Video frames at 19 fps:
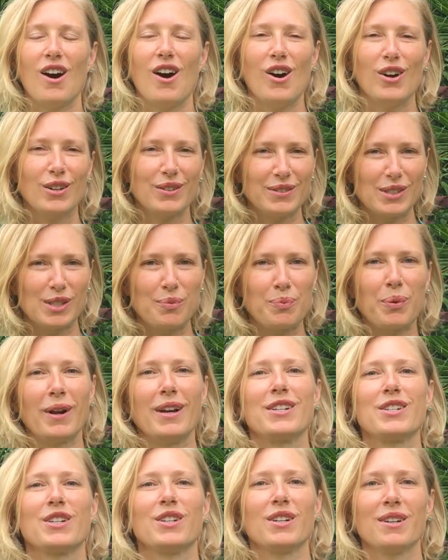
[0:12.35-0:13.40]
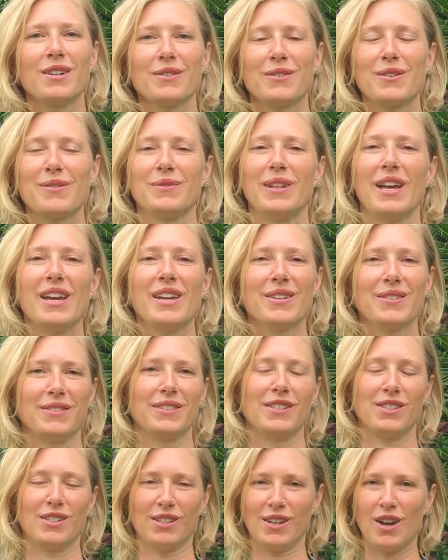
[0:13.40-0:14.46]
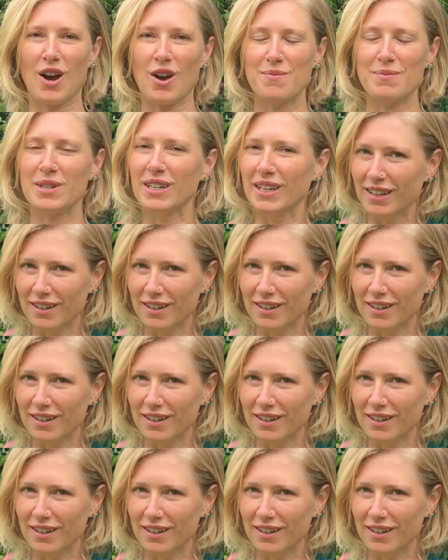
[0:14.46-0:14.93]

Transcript: all of this pressure from life is just coming